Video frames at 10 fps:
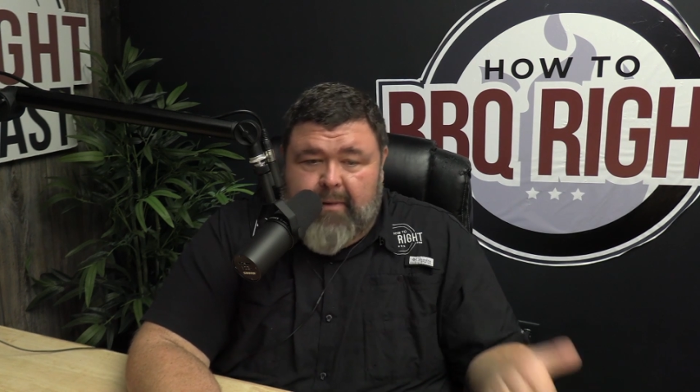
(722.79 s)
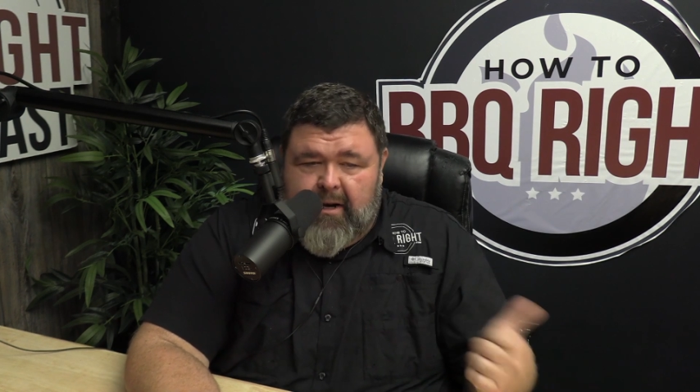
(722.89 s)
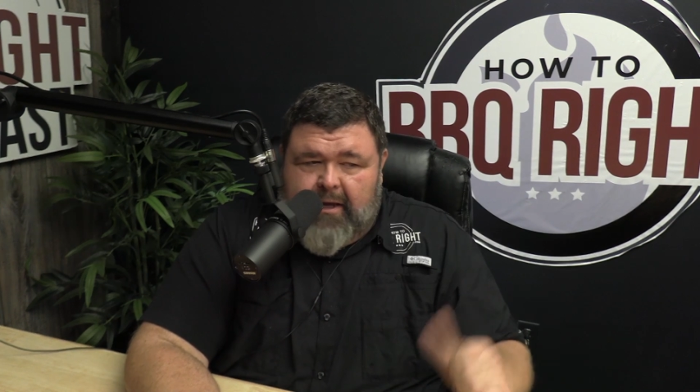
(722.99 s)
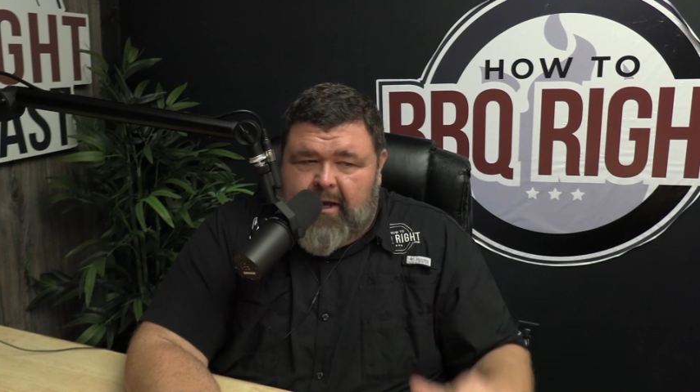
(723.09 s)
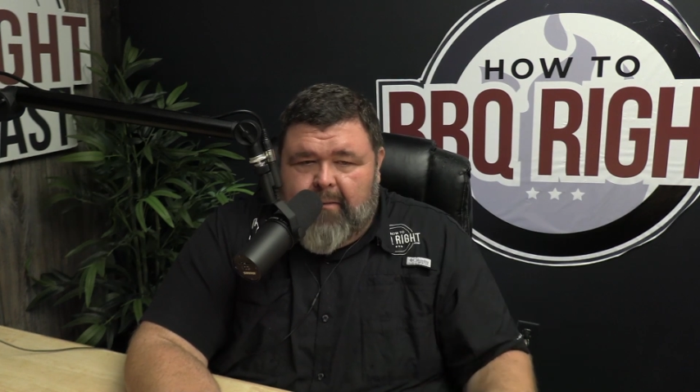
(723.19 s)
been in
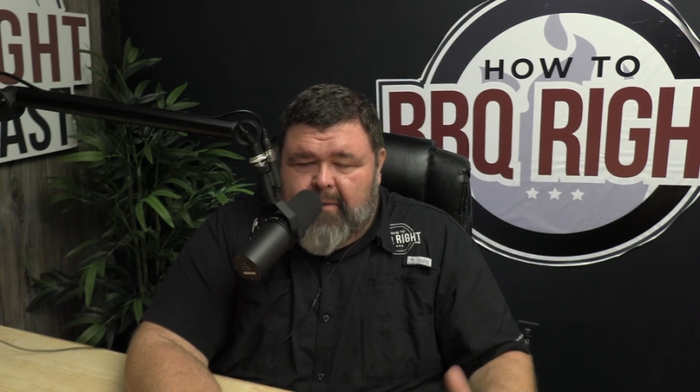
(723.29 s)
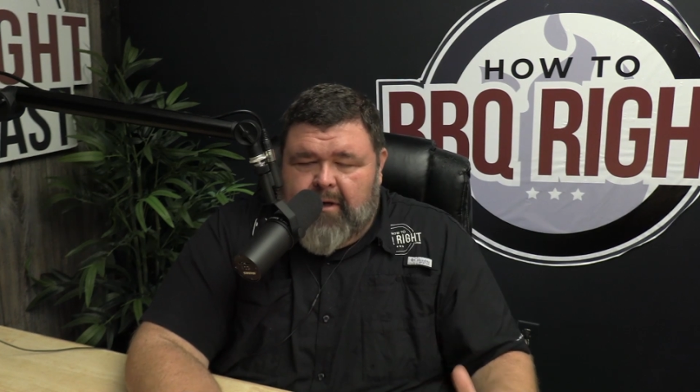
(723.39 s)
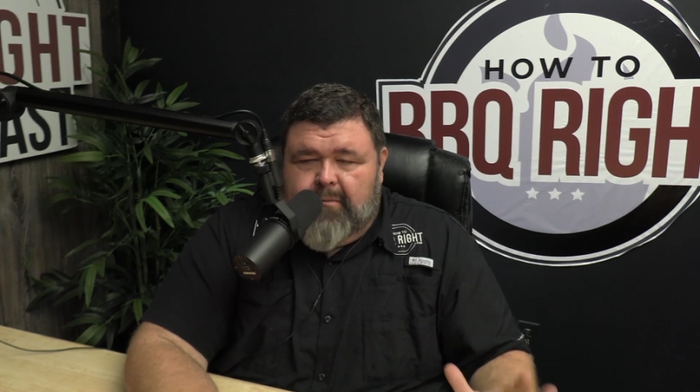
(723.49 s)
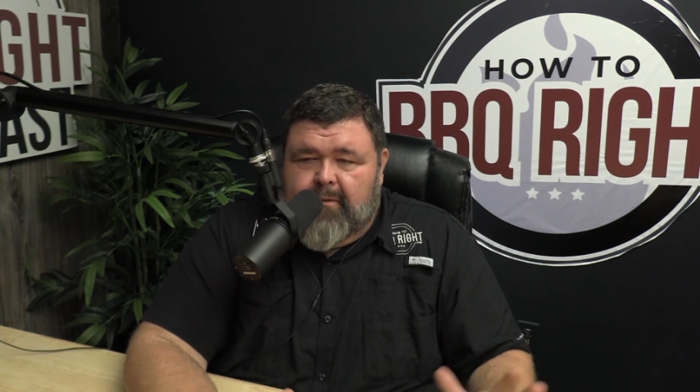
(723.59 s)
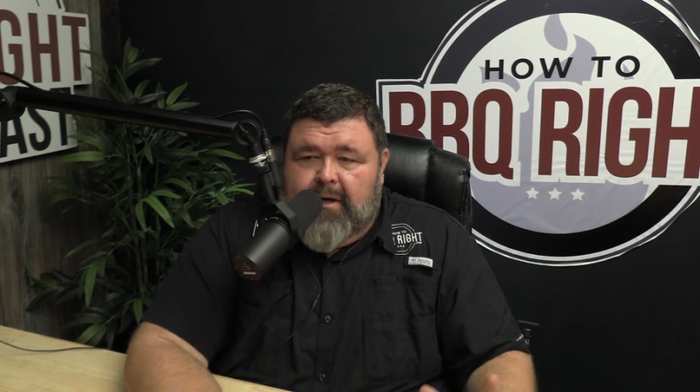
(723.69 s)
the
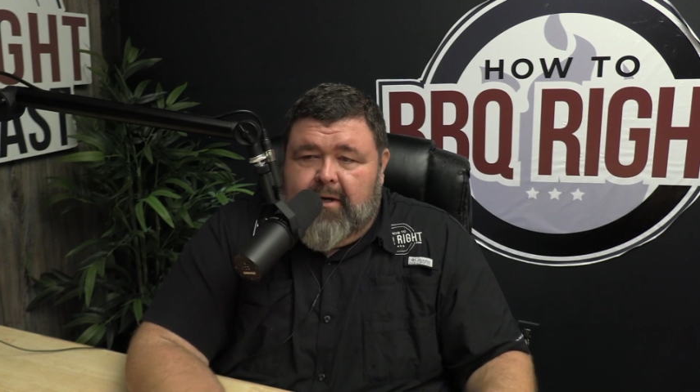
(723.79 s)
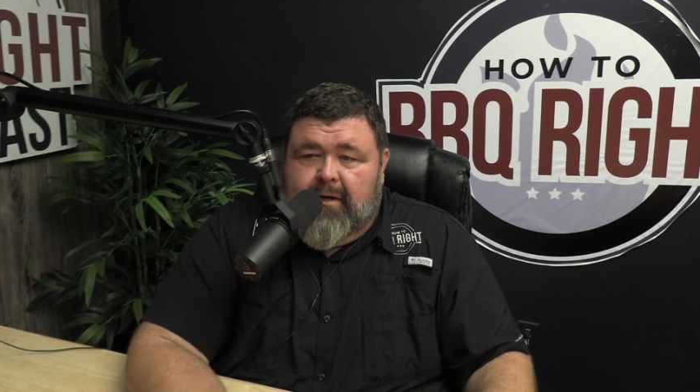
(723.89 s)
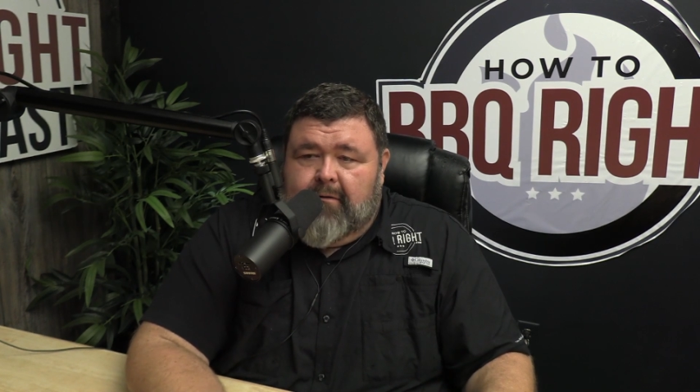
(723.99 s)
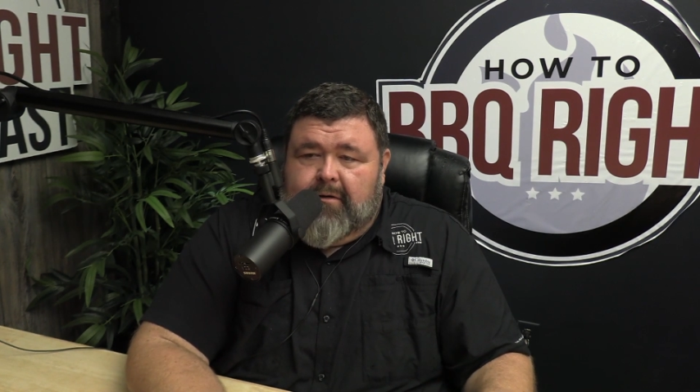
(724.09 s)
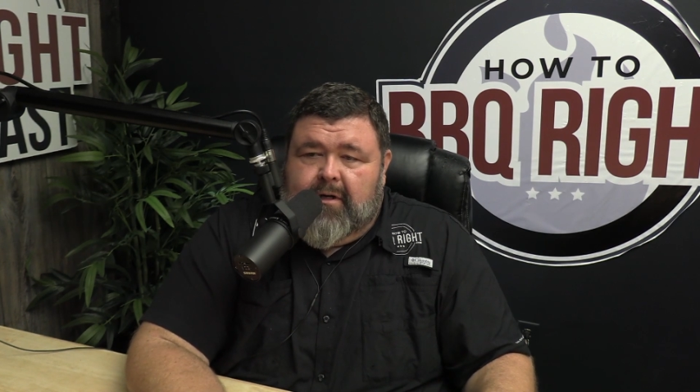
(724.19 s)
comments, but I didn't
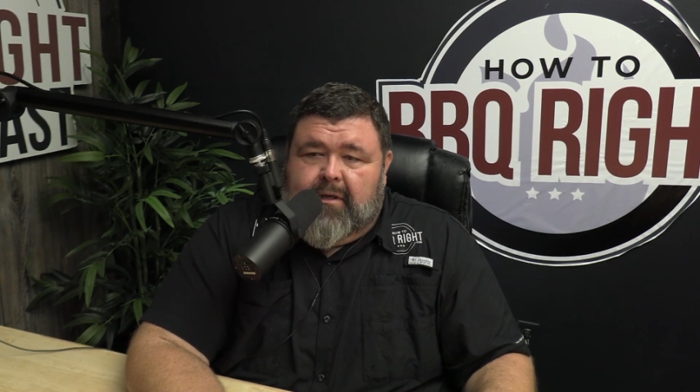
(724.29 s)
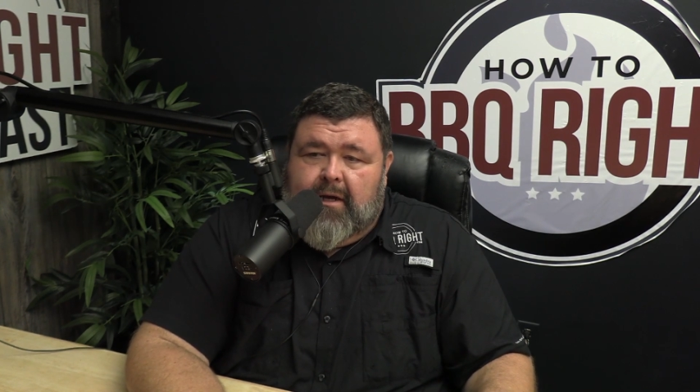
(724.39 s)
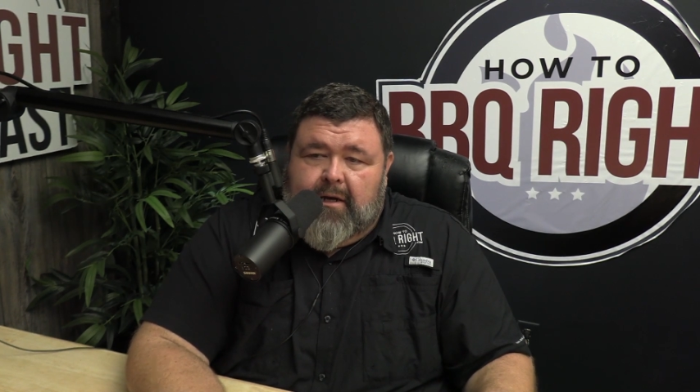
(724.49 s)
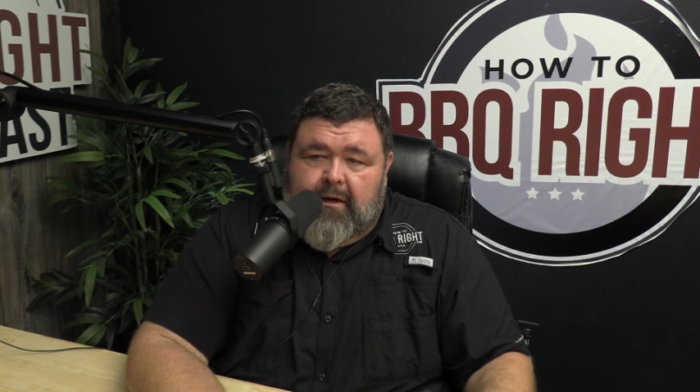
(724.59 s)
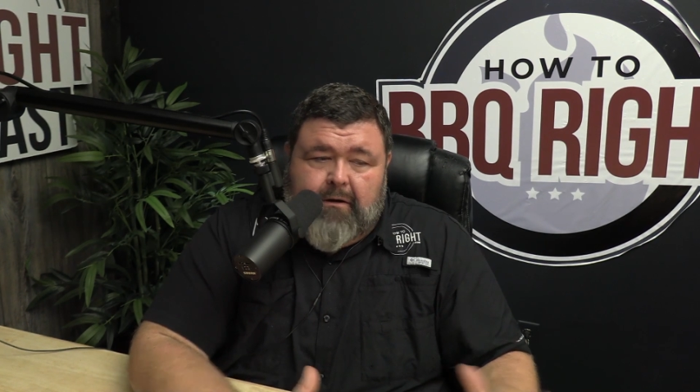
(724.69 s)
go check
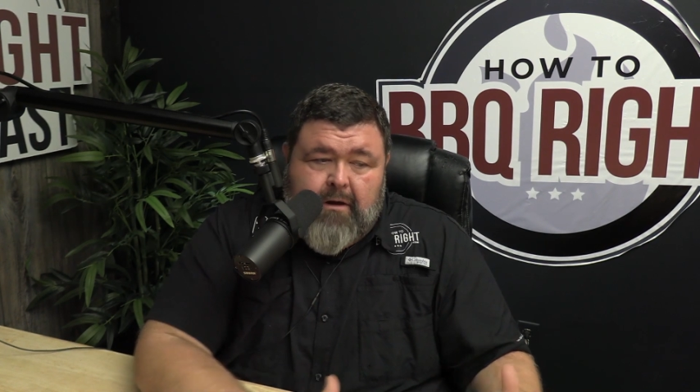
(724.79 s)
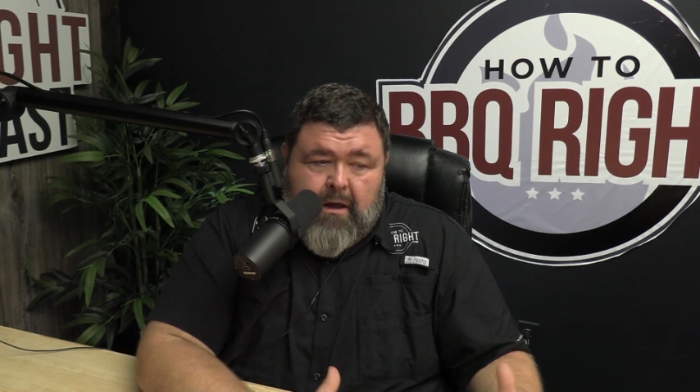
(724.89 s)
that out.